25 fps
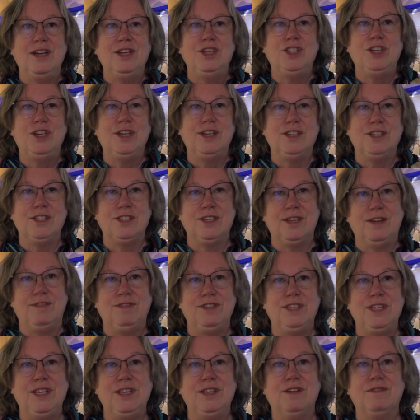changes they've
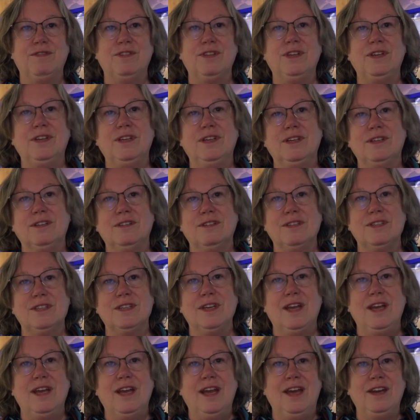seen over the years,
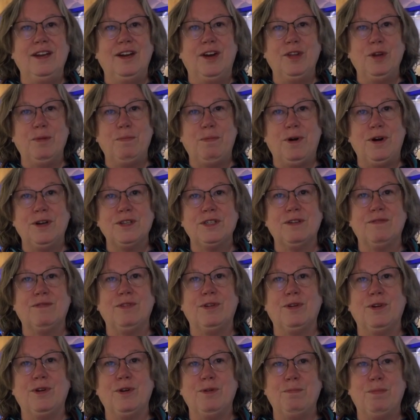and other parts of
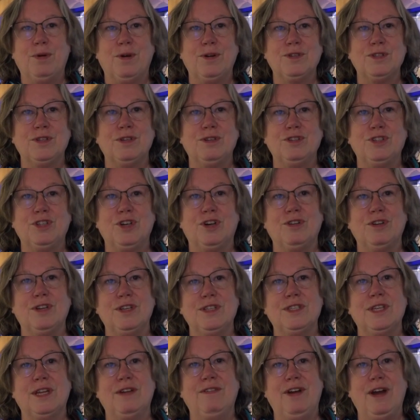their own personal
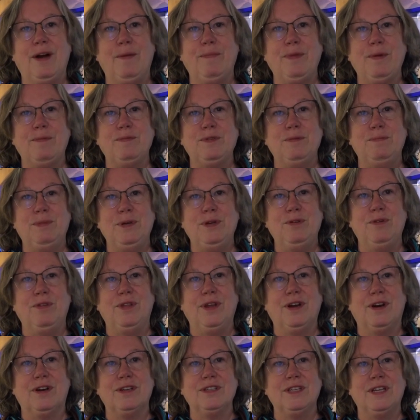journeys that have helped them to be who
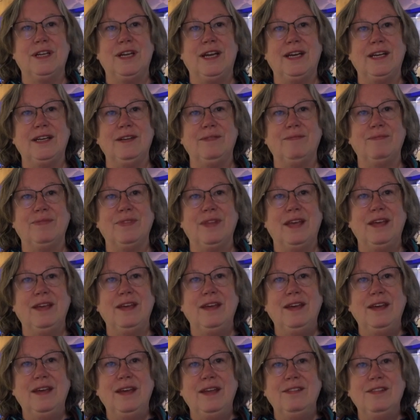they are today.
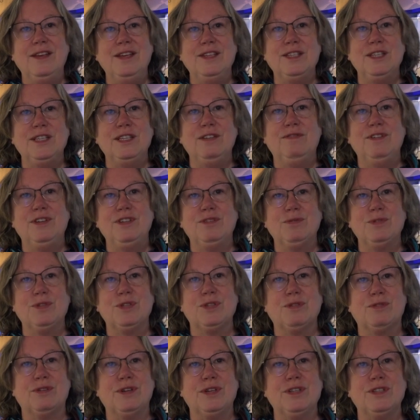These individual
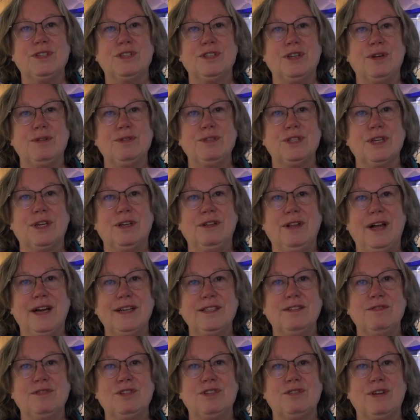stories show us the
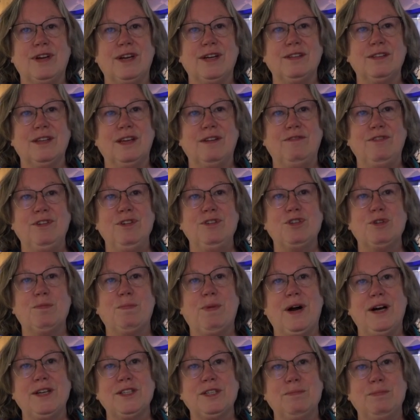collective strength and future
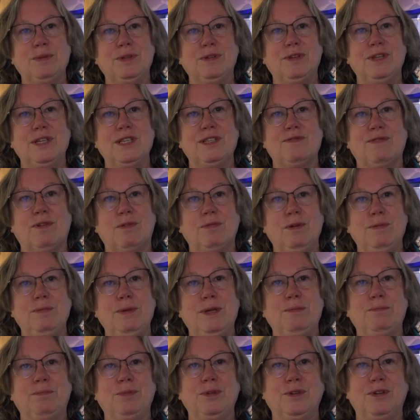possibilities for women
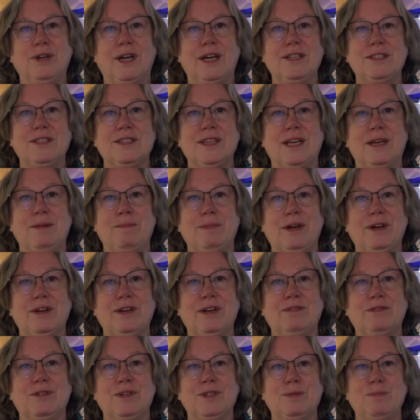in bluegrass and
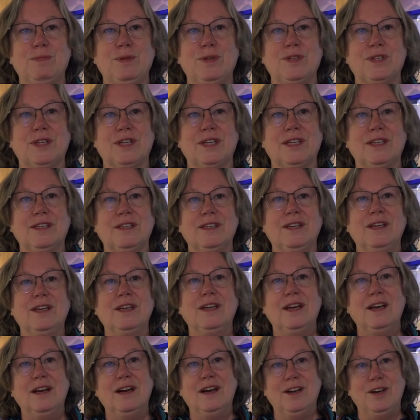American roots music.
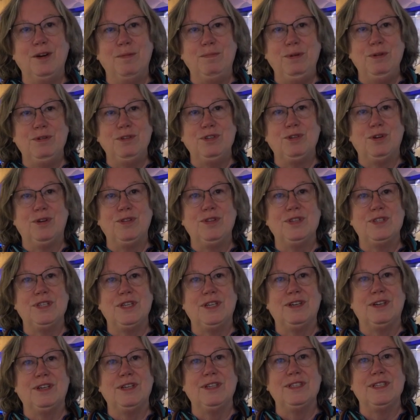I hope you enjoy the
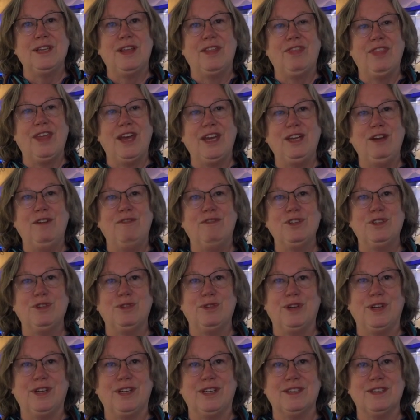series and thank you for
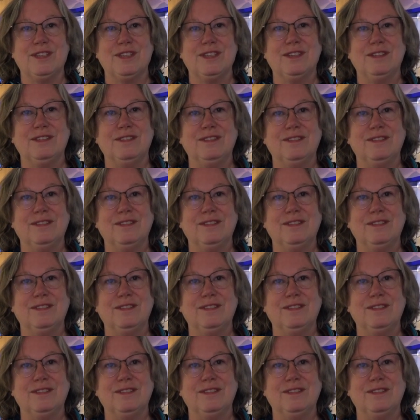joining us.